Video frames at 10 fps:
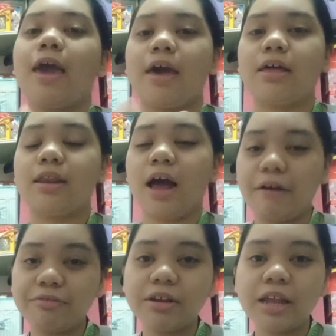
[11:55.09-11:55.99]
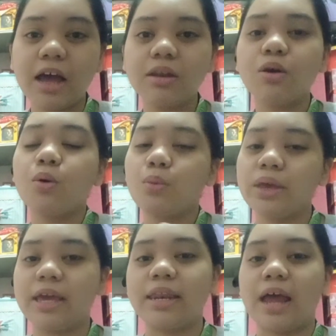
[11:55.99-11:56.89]
and after that,
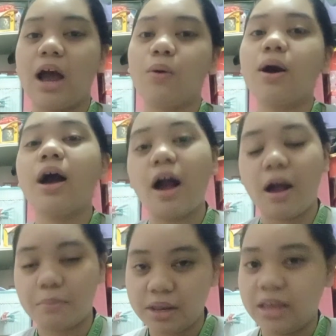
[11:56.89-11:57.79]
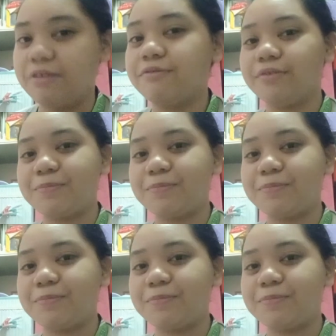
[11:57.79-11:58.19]
we can now leave.